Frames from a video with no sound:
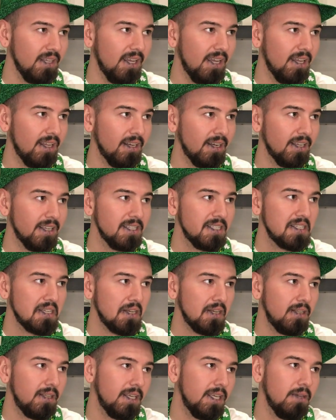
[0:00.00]
And
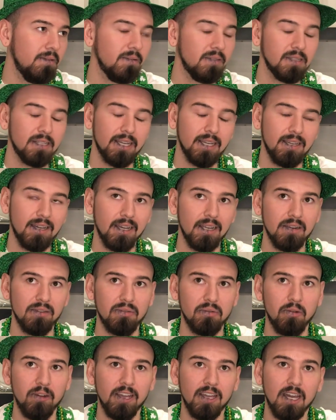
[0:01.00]
until he would kind
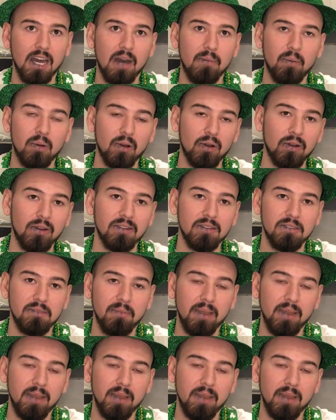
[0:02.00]
of wake up or